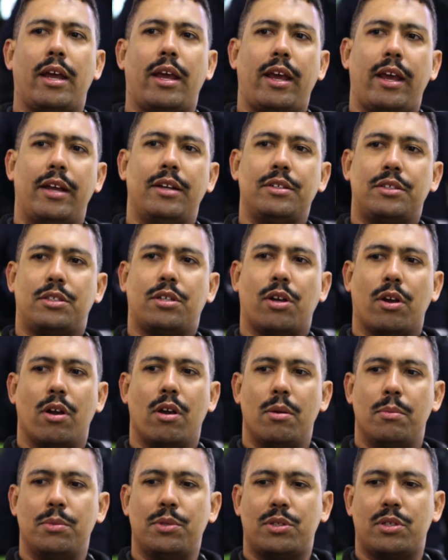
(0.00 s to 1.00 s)
in
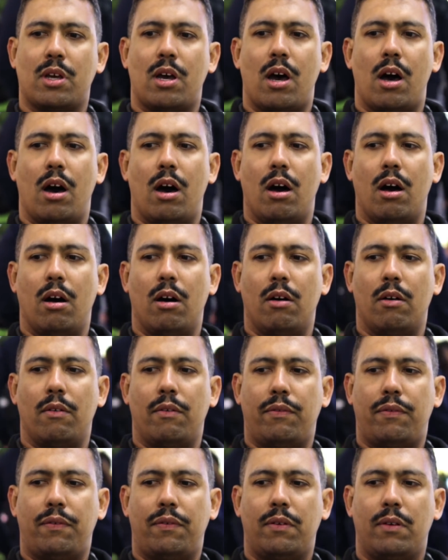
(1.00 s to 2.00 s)
terms of